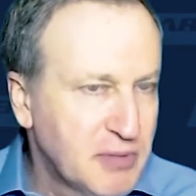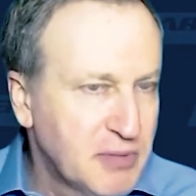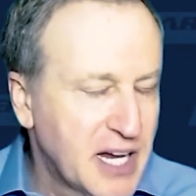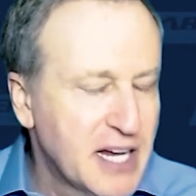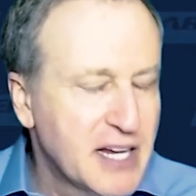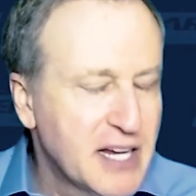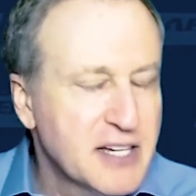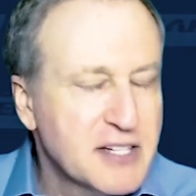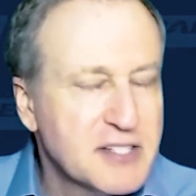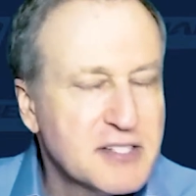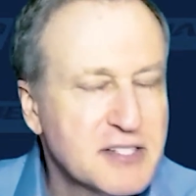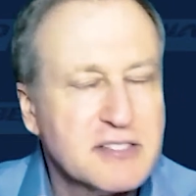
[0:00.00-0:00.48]

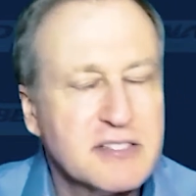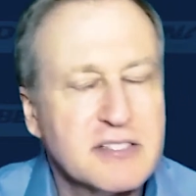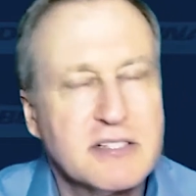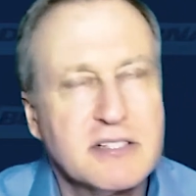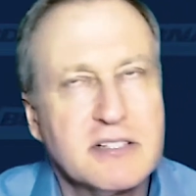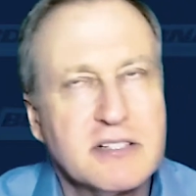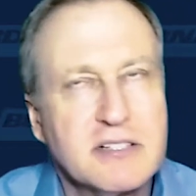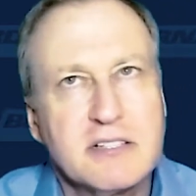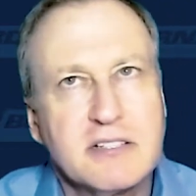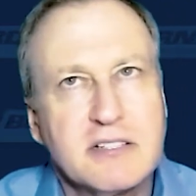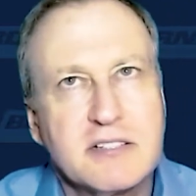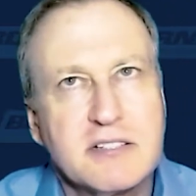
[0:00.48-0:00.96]
past
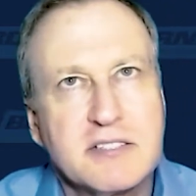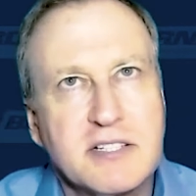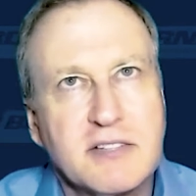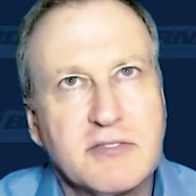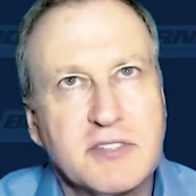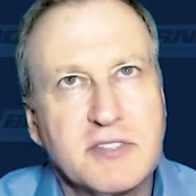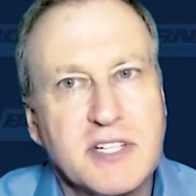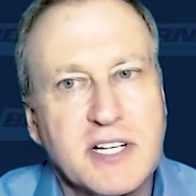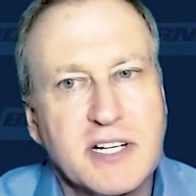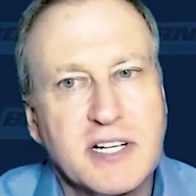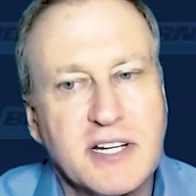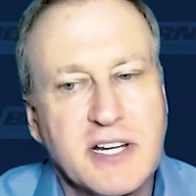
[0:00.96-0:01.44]
uh,
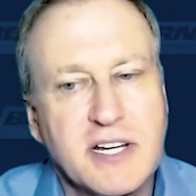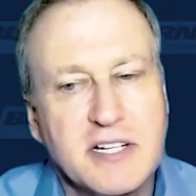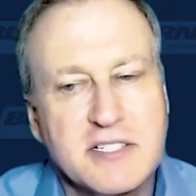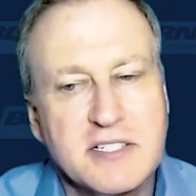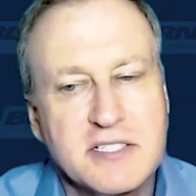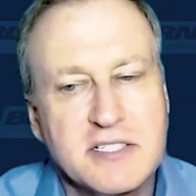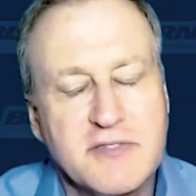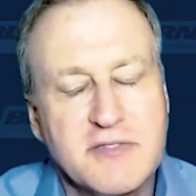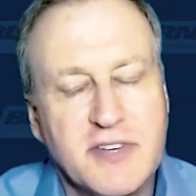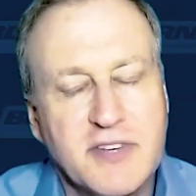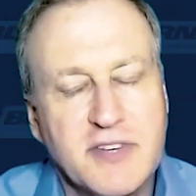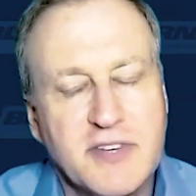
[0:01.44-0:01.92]
several decades,
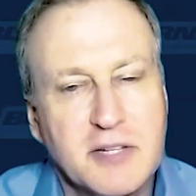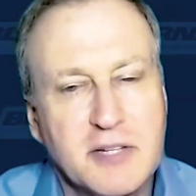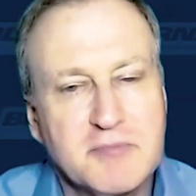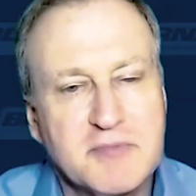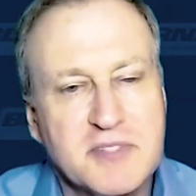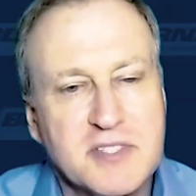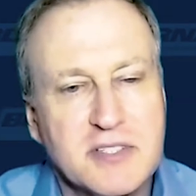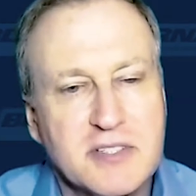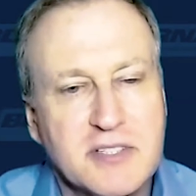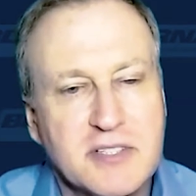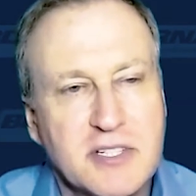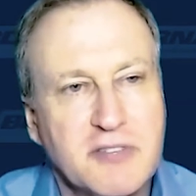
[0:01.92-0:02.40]

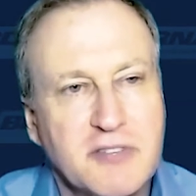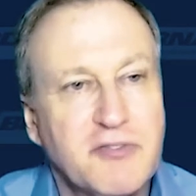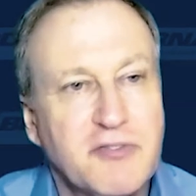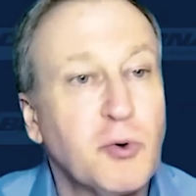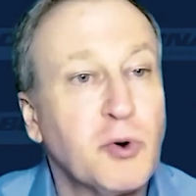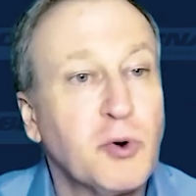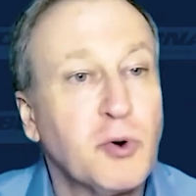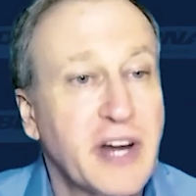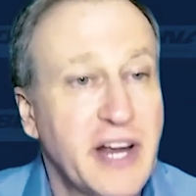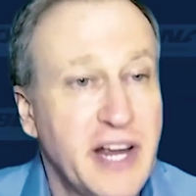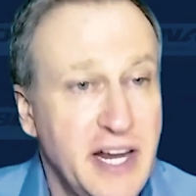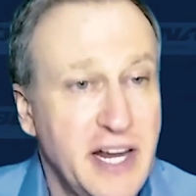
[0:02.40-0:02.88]
developed the
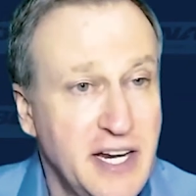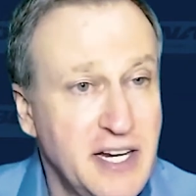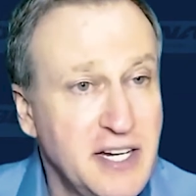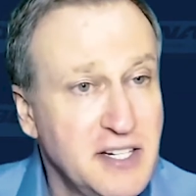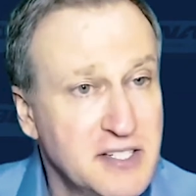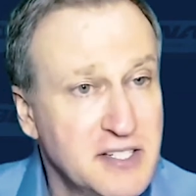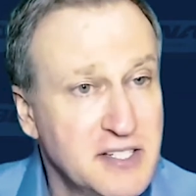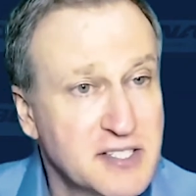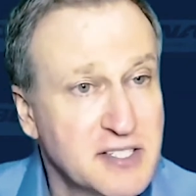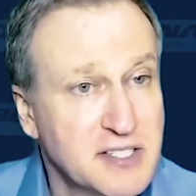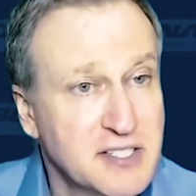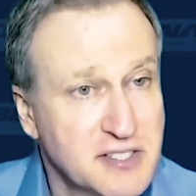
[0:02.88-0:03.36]
4A
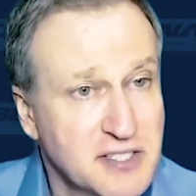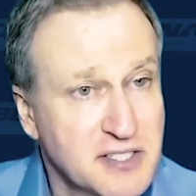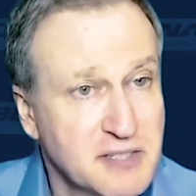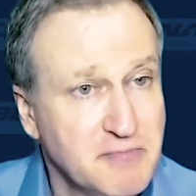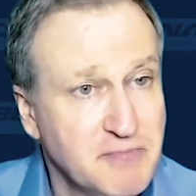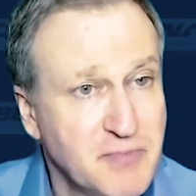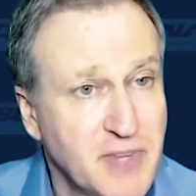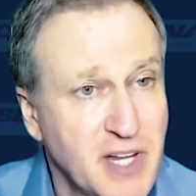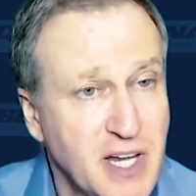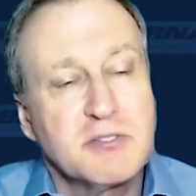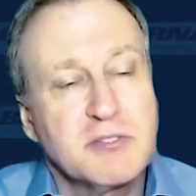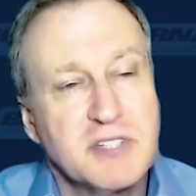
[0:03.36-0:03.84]

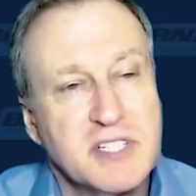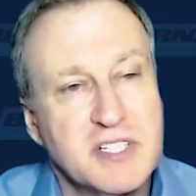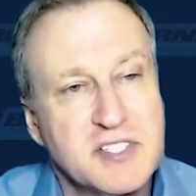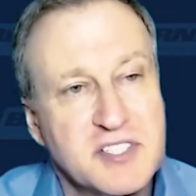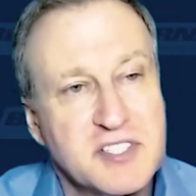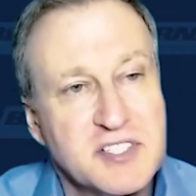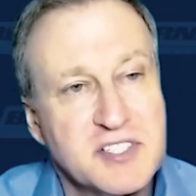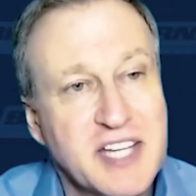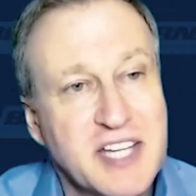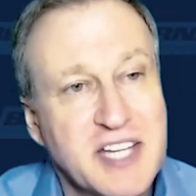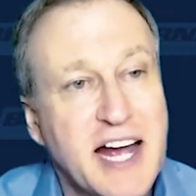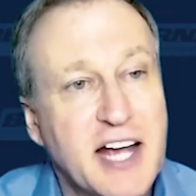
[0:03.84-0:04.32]
system. So this
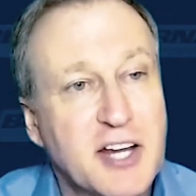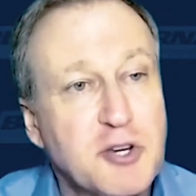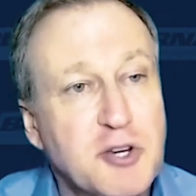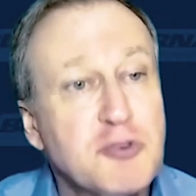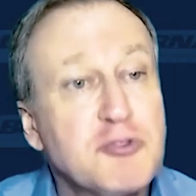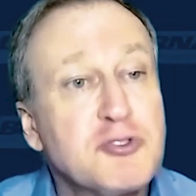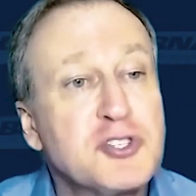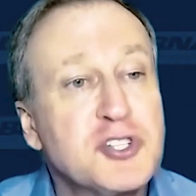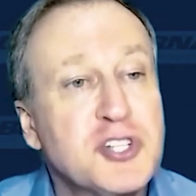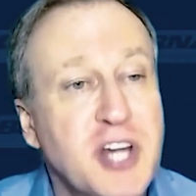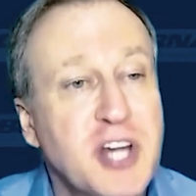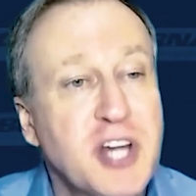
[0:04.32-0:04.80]
is how
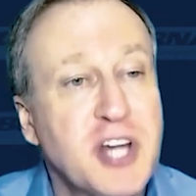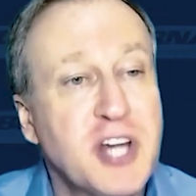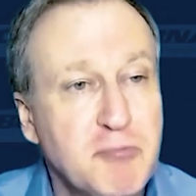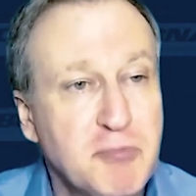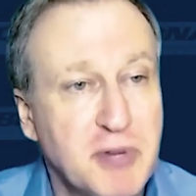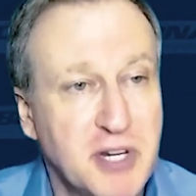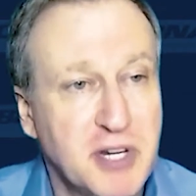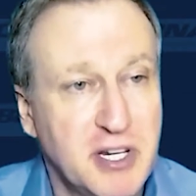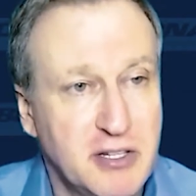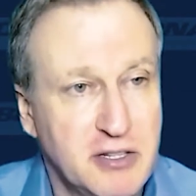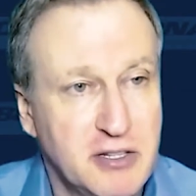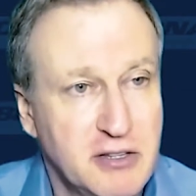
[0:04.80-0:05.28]
you
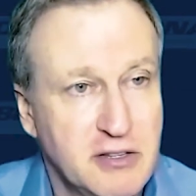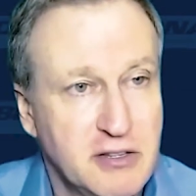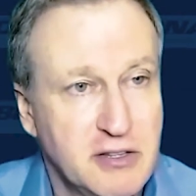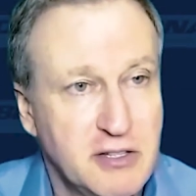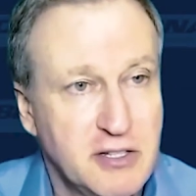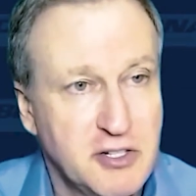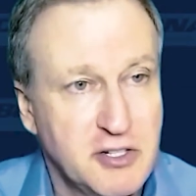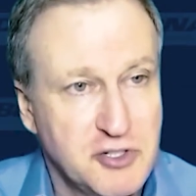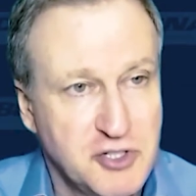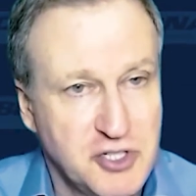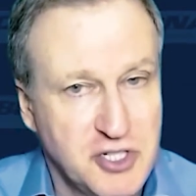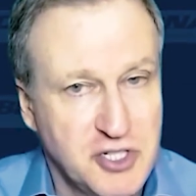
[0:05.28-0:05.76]
champion
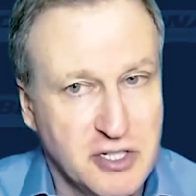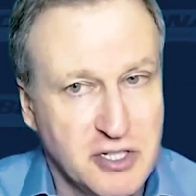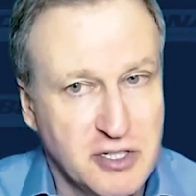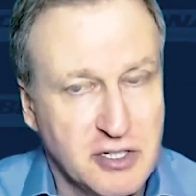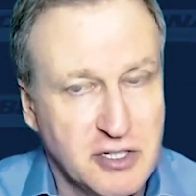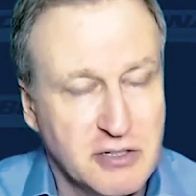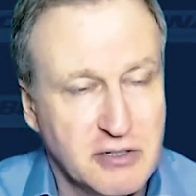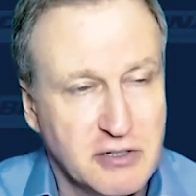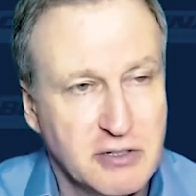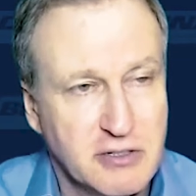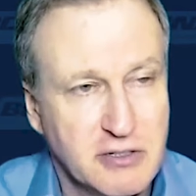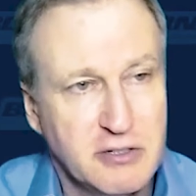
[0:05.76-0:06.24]
the
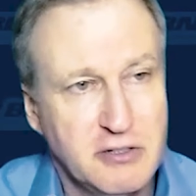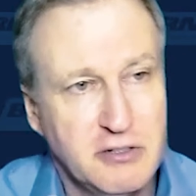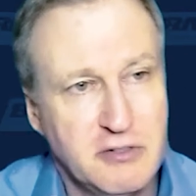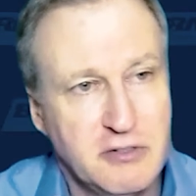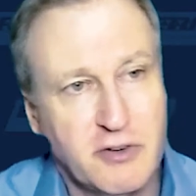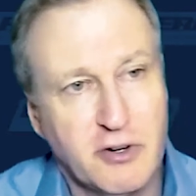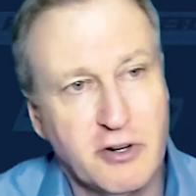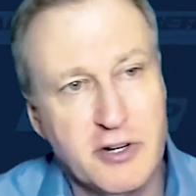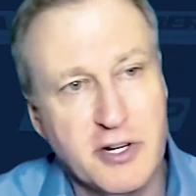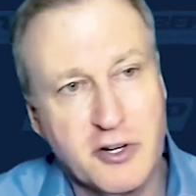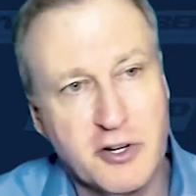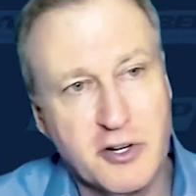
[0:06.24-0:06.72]
agenda. You've
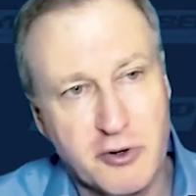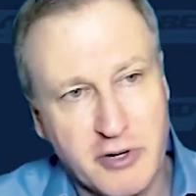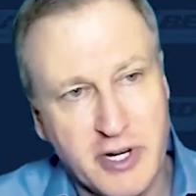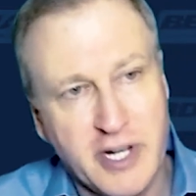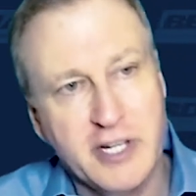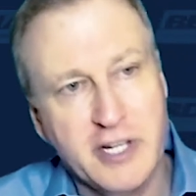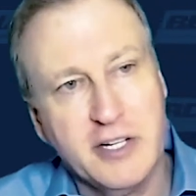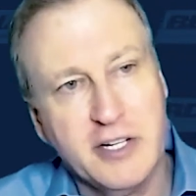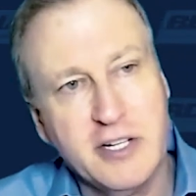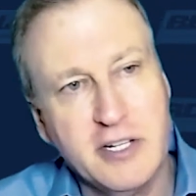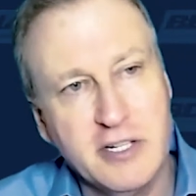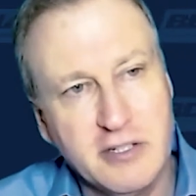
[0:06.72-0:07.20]
already
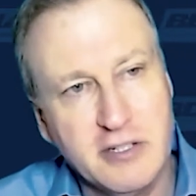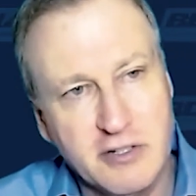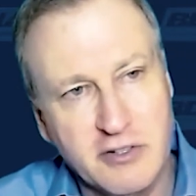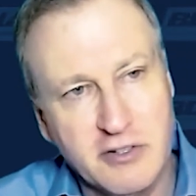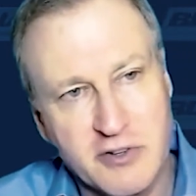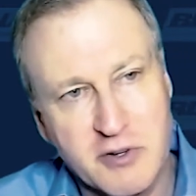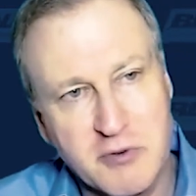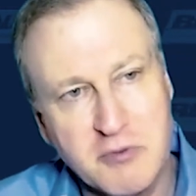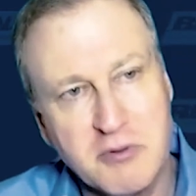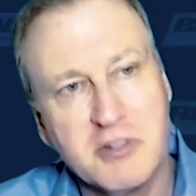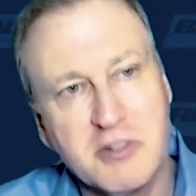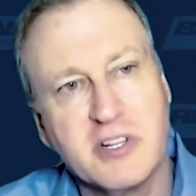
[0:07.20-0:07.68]
created it.
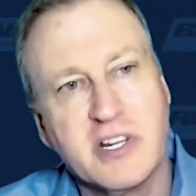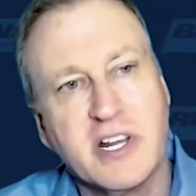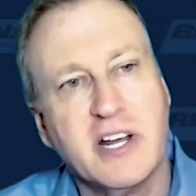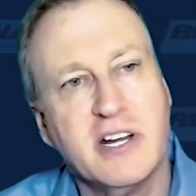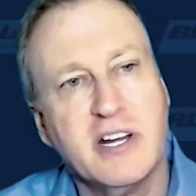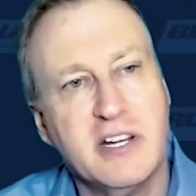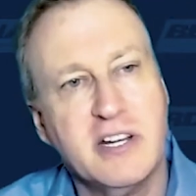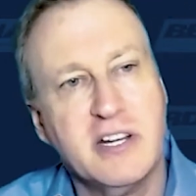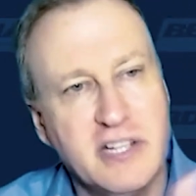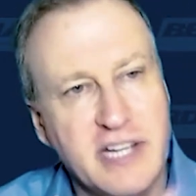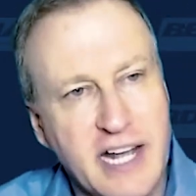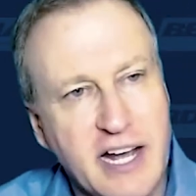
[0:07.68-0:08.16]
You've
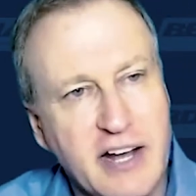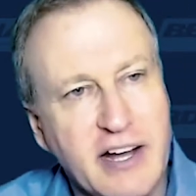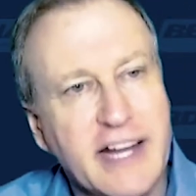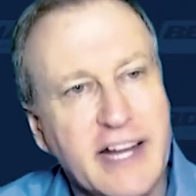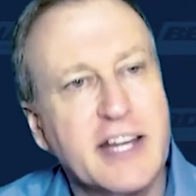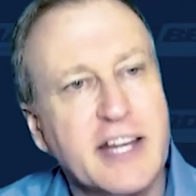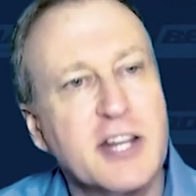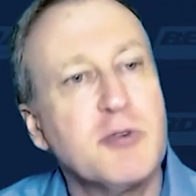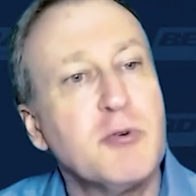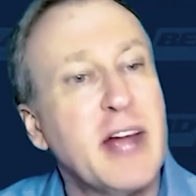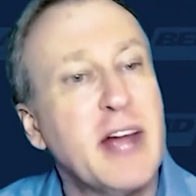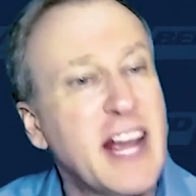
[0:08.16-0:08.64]
communicated. Now, how
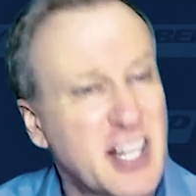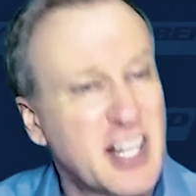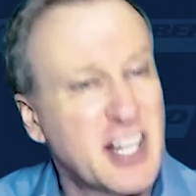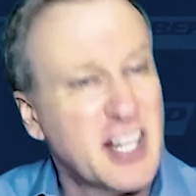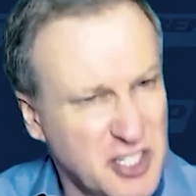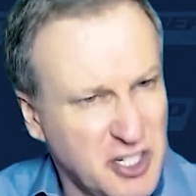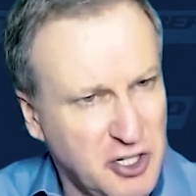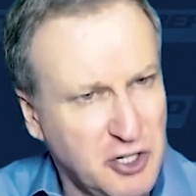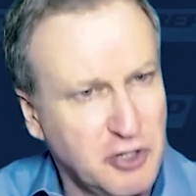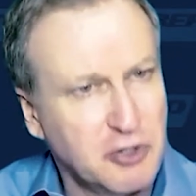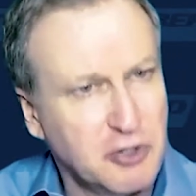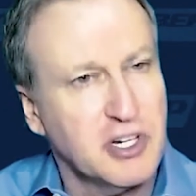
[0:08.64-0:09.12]
do you
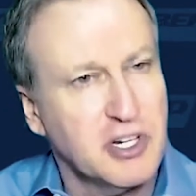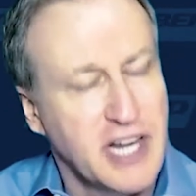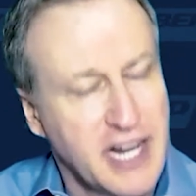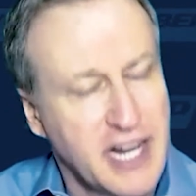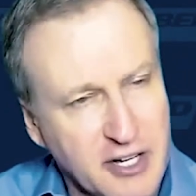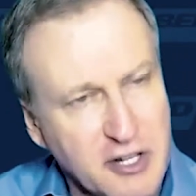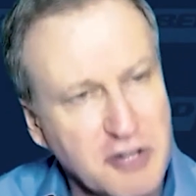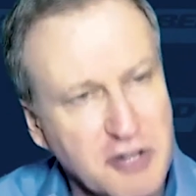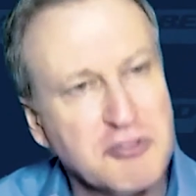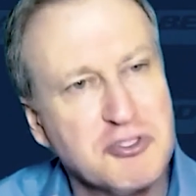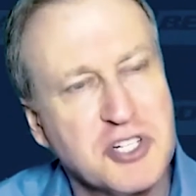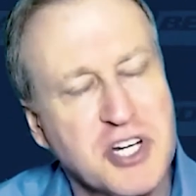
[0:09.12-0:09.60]
execute it? How
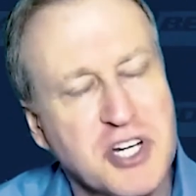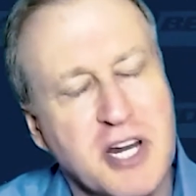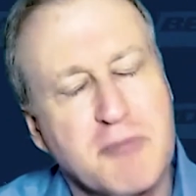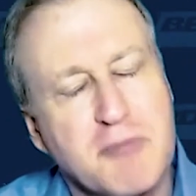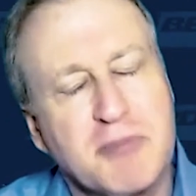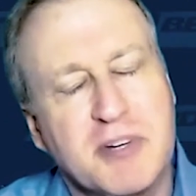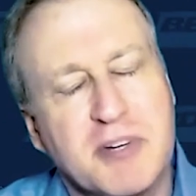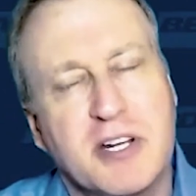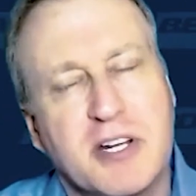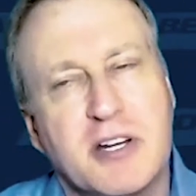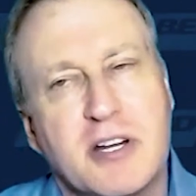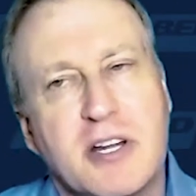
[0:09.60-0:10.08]
do you
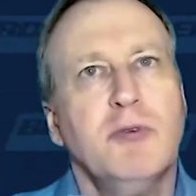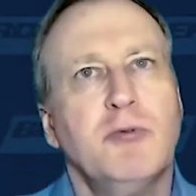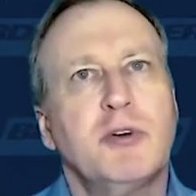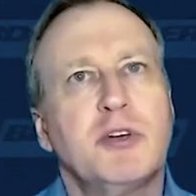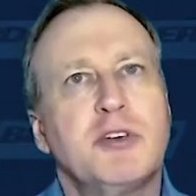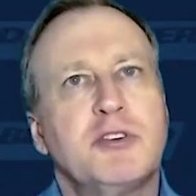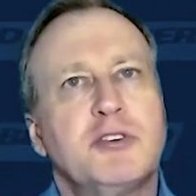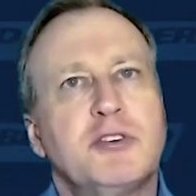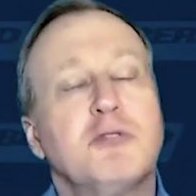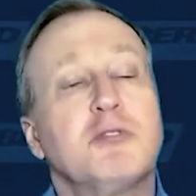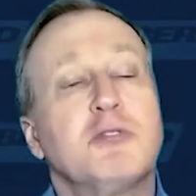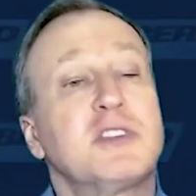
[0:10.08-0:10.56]
champion it? Well,
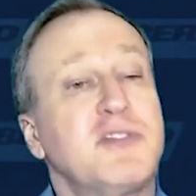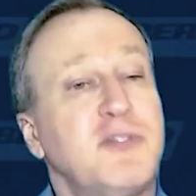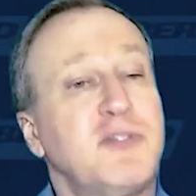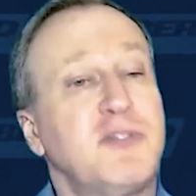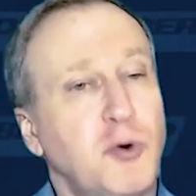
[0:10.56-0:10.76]
you do it with the